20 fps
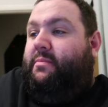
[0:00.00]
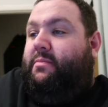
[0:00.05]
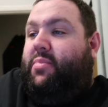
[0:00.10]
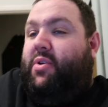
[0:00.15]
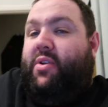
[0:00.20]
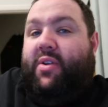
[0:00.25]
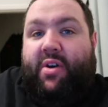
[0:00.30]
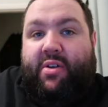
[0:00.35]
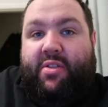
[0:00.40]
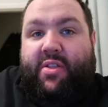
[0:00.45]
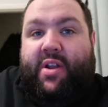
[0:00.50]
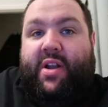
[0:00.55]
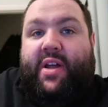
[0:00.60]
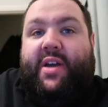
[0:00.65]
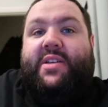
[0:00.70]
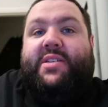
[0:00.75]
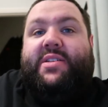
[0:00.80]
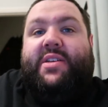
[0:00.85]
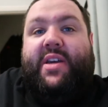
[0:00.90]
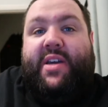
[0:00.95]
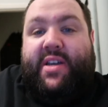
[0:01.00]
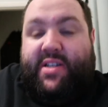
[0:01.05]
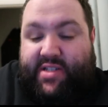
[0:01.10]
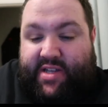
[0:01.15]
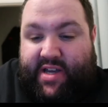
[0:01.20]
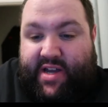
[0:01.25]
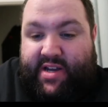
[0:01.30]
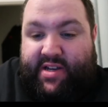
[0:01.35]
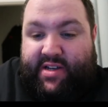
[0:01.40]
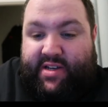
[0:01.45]
But nonetheless, it's
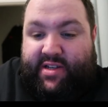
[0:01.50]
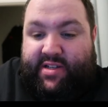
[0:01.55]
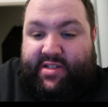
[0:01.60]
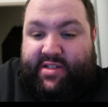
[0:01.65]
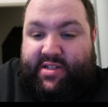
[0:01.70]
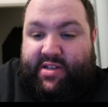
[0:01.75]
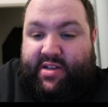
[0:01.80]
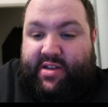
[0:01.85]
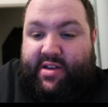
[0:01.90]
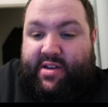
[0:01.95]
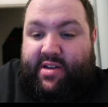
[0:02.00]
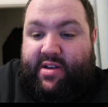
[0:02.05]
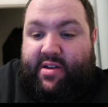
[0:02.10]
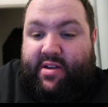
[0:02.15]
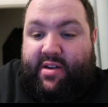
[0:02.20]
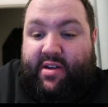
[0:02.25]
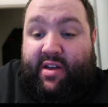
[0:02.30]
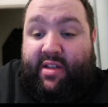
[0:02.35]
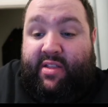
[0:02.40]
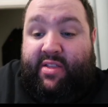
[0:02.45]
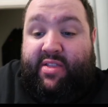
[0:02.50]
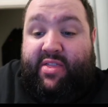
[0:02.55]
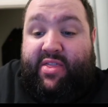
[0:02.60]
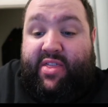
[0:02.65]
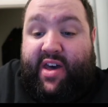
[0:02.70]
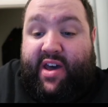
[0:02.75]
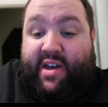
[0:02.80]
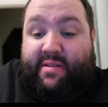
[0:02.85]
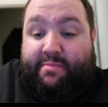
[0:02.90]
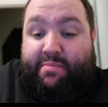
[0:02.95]
candies. And
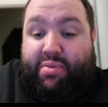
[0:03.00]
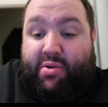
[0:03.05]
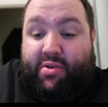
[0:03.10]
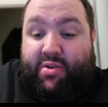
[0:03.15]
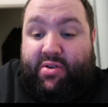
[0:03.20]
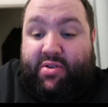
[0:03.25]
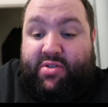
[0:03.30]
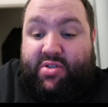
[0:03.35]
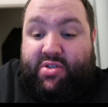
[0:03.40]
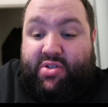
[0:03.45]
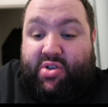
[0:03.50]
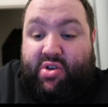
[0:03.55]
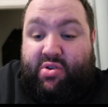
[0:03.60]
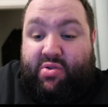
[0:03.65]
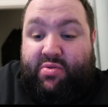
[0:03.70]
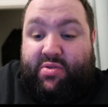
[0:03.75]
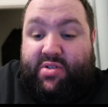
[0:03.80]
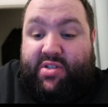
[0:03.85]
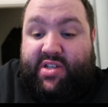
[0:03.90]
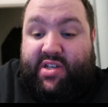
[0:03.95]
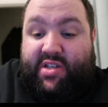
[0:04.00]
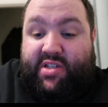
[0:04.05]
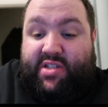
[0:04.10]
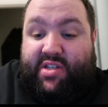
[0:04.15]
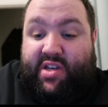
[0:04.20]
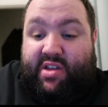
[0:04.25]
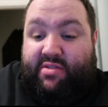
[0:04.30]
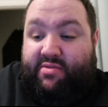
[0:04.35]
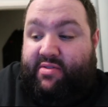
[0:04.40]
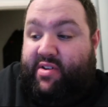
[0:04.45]
that put us to
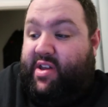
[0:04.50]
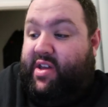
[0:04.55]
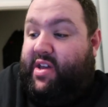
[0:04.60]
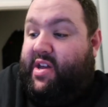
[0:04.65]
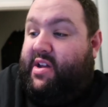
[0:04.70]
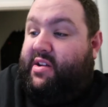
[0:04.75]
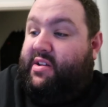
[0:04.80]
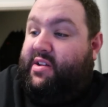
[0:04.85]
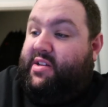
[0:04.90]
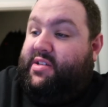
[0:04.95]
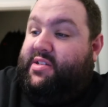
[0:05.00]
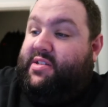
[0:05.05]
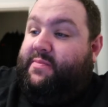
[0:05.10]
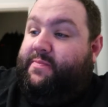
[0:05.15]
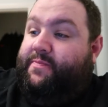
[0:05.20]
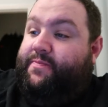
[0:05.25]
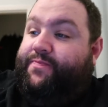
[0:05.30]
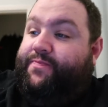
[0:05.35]
63 candies.